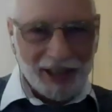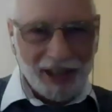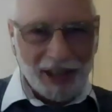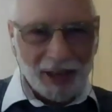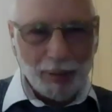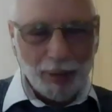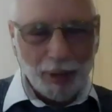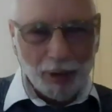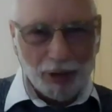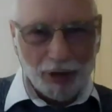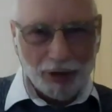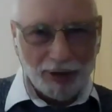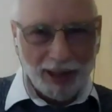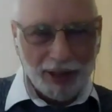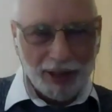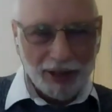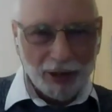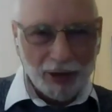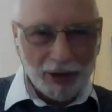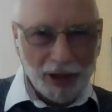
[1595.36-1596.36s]
is the
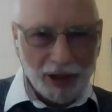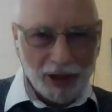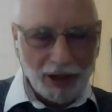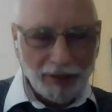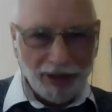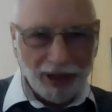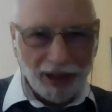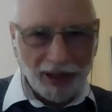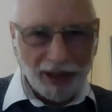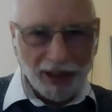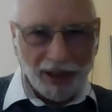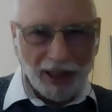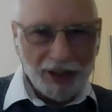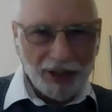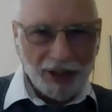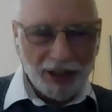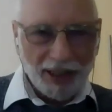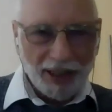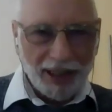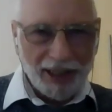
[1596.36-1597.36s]
postgraduate certificate in
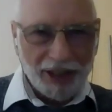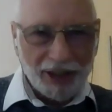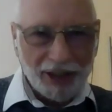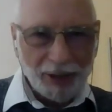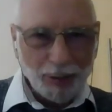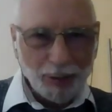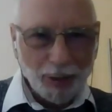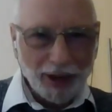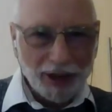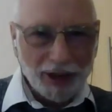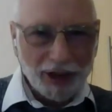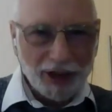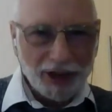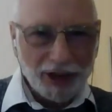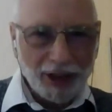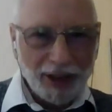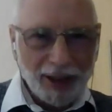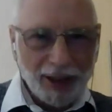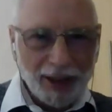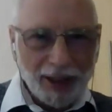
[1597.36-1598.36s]
education,
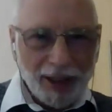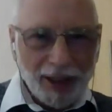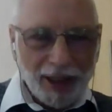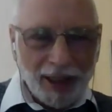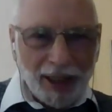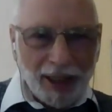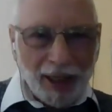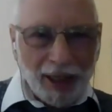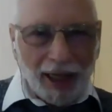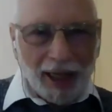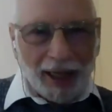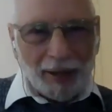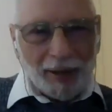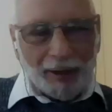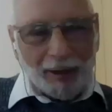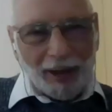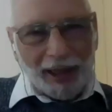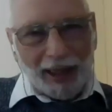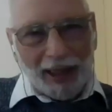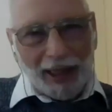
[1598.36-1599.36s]
which
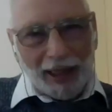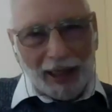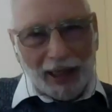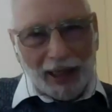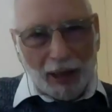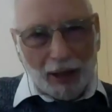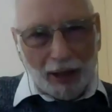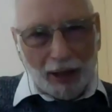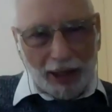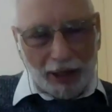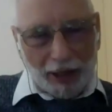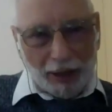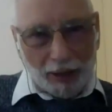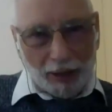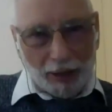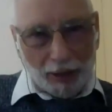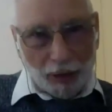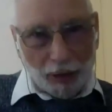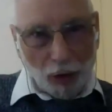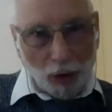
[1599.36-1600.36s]

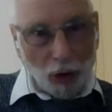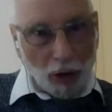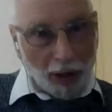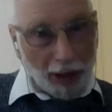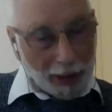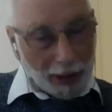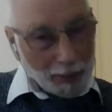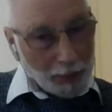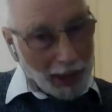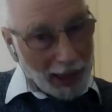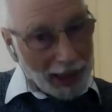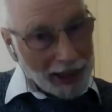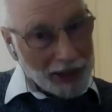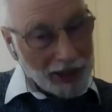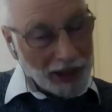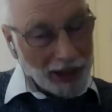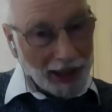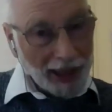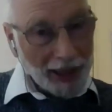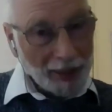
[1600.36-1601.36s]
in your and my
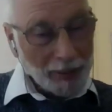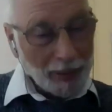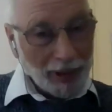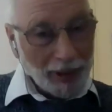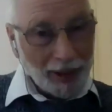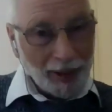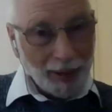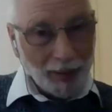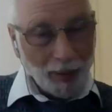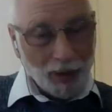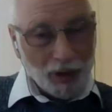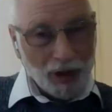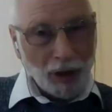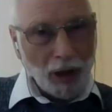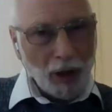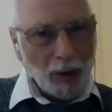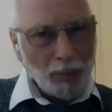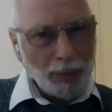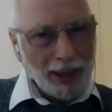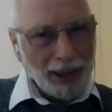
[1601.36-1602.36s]
time was
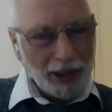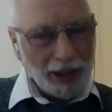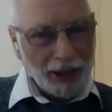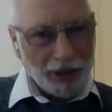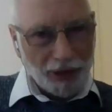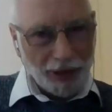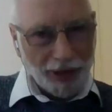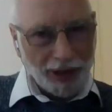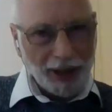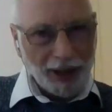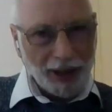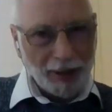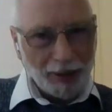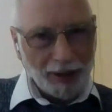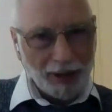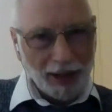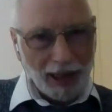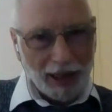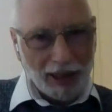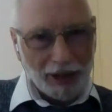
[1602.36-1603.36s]
not obligatory
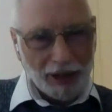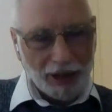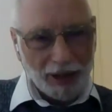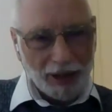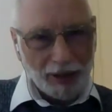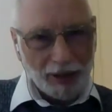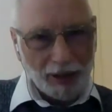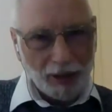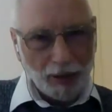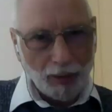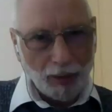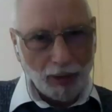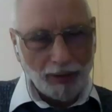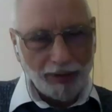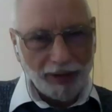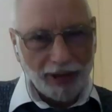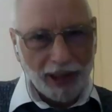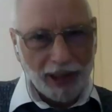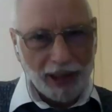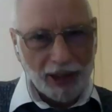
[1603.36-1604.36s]
as a
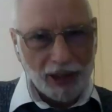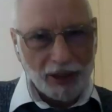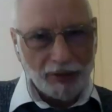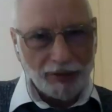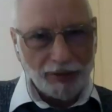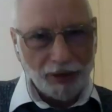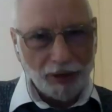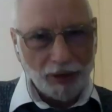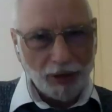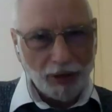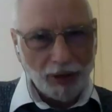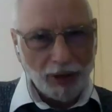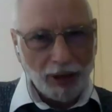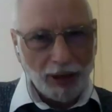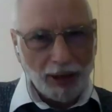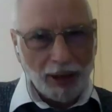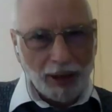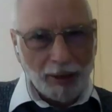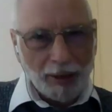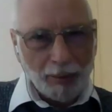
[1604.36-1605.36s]
qualification
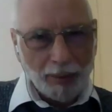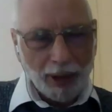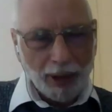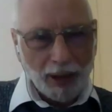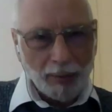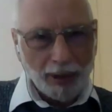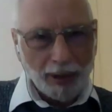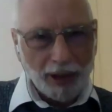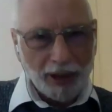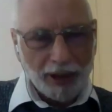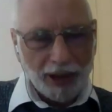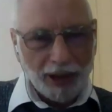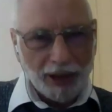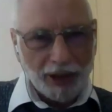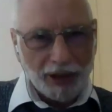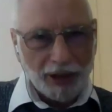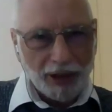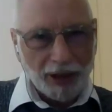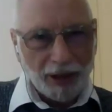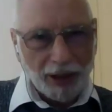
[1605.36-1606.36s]
for becoming a
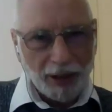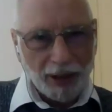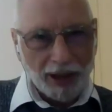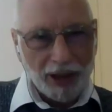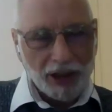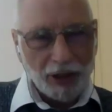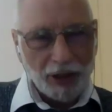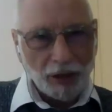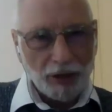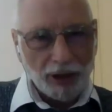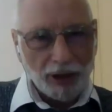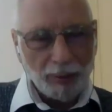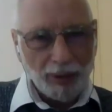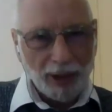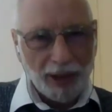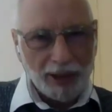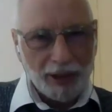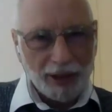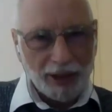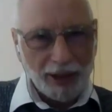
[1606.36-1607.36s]
teacher, at least not in
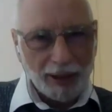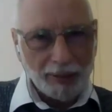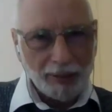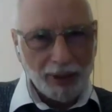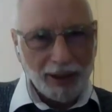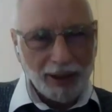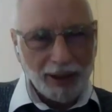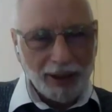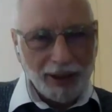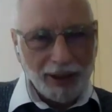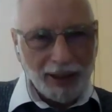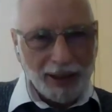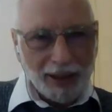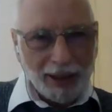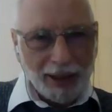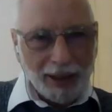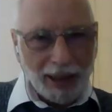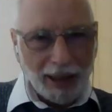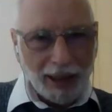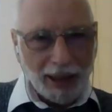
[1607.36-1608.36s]
my time.
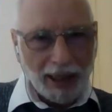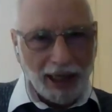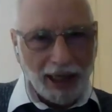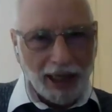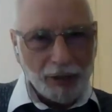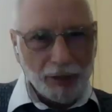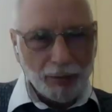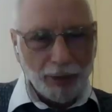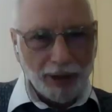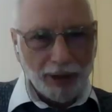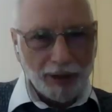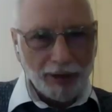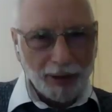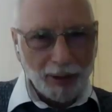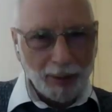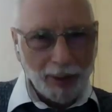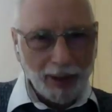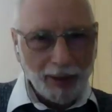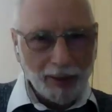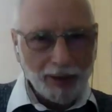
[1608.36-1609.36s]
And I guess we're
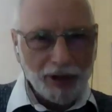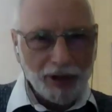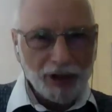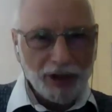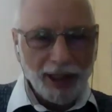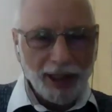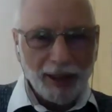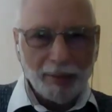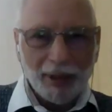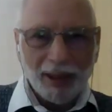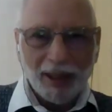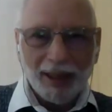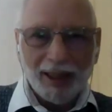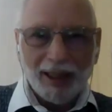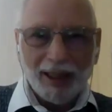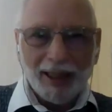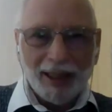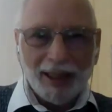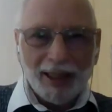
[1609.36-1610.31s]
about the same.